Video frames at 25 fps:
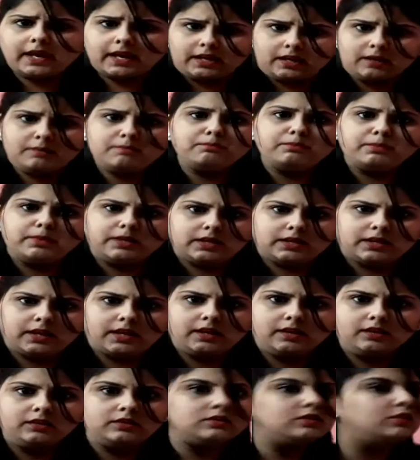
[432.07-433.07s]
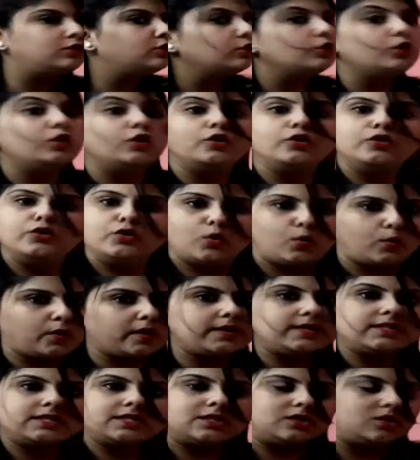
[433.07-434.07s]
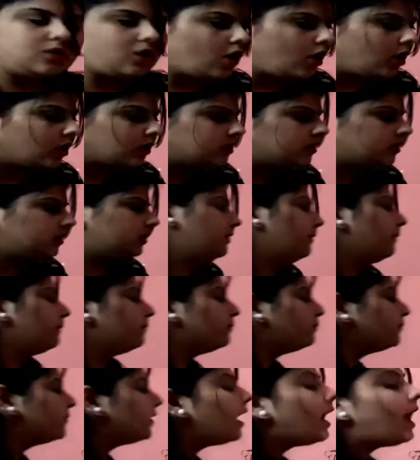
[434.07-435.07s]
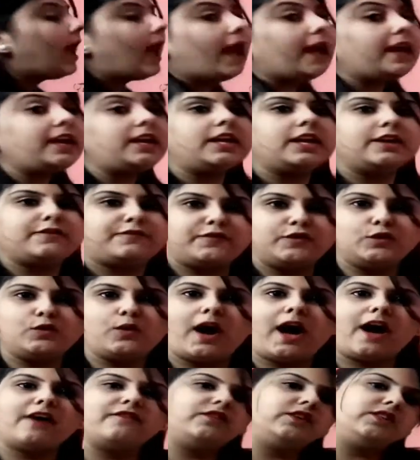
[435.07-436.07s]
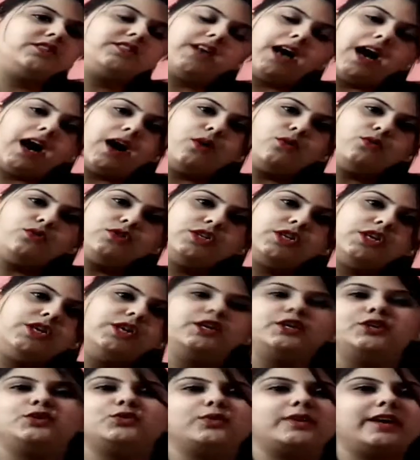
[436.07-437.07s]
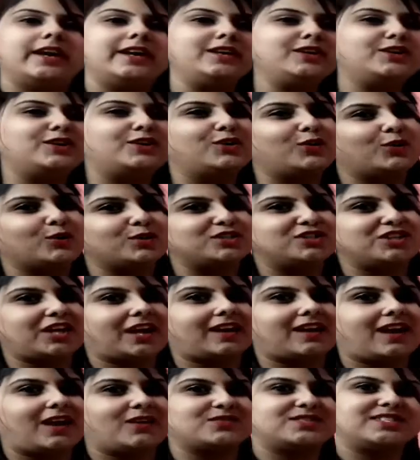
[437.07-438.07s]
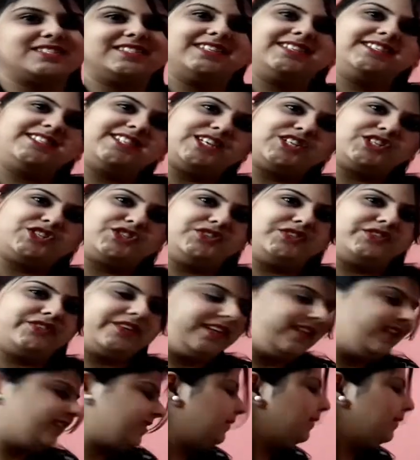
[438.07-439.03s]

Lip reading: any meaning? No, it's not. And if you have a doubt, you can go check out in a dictionary.